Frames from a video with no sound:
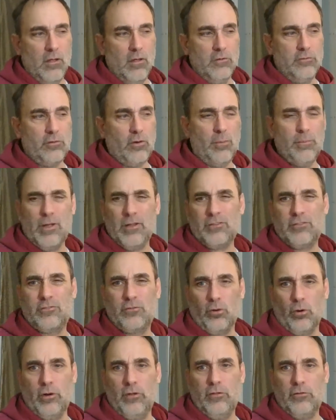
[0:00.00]
So I'm not
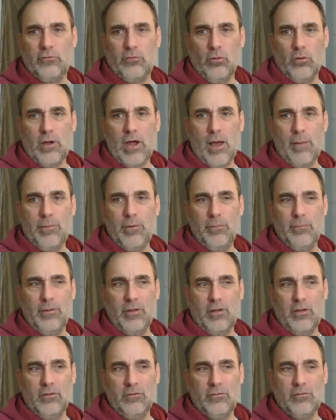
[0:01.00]
sorry the stroke happened
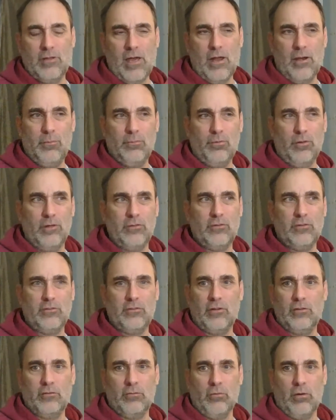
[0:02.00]
because that implies a
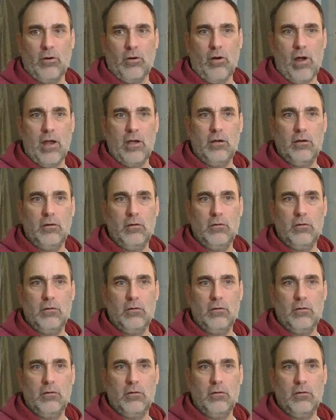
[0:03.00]
sense of regret.